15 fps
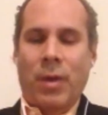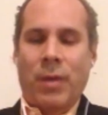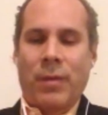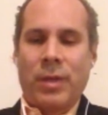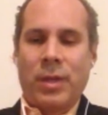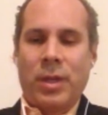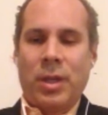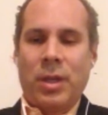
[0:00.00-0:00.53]

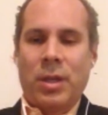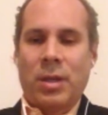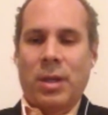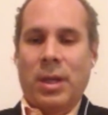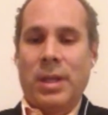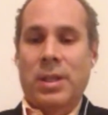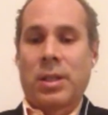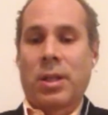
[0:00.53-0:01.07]
every year,
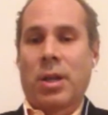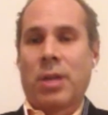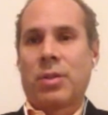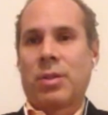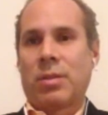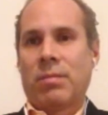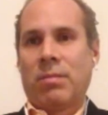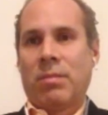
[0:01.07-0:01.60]
it's
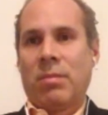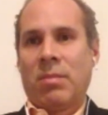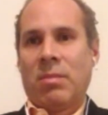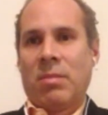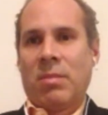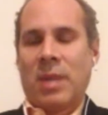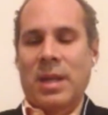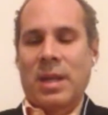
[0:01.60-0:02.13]
lost.
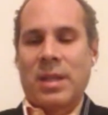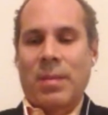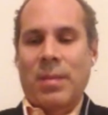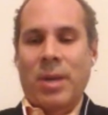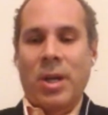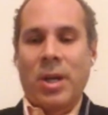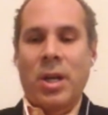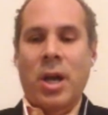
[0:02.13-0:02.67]
That's
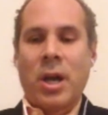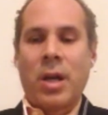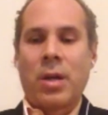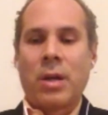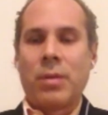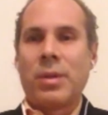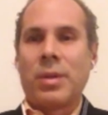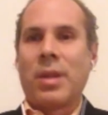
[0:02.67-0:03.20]
about
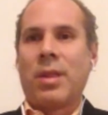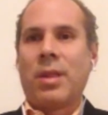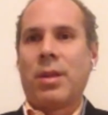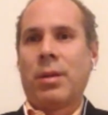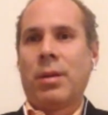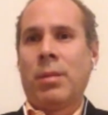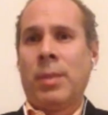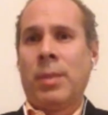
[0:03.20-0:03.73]

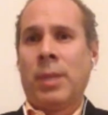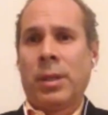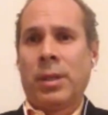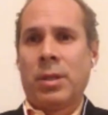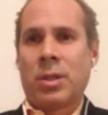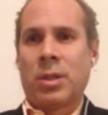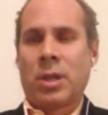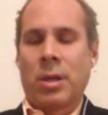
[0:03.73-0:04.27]
930
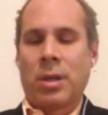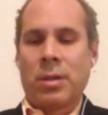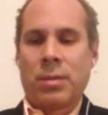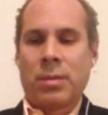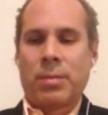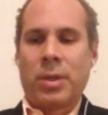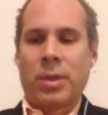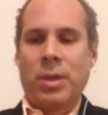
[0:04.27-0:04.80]
million
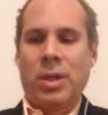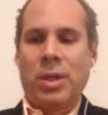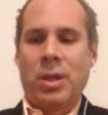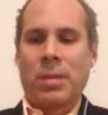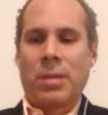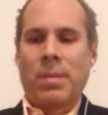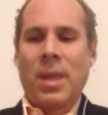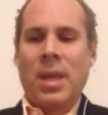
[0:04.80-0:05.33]
tons per year.